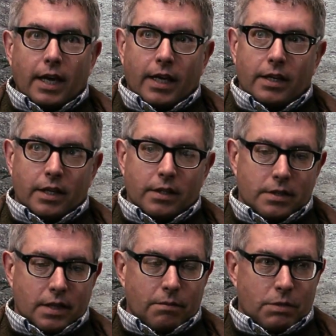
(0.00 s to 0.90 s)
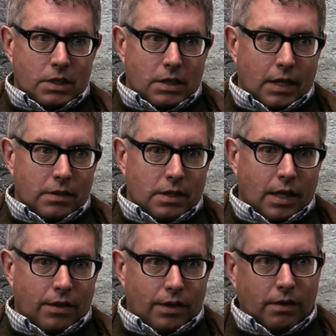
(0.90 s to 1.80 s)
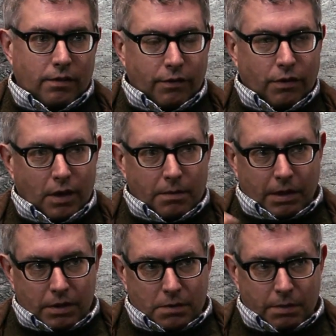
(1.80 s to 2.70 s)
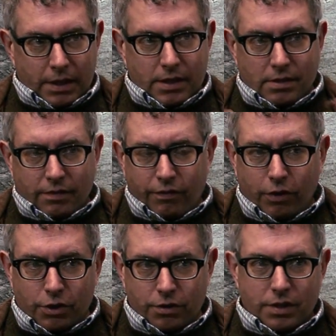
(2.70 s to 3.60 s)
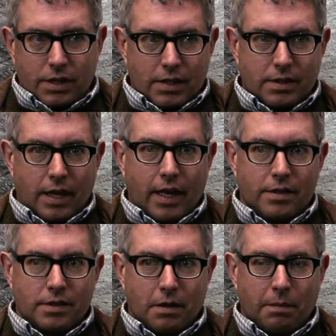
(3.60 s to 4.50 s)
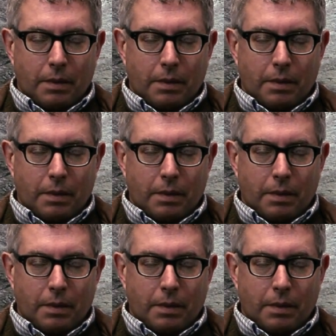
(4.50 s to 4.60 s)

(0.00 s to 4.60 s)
And in the same sense, I think if you think about this place as a fortress, as a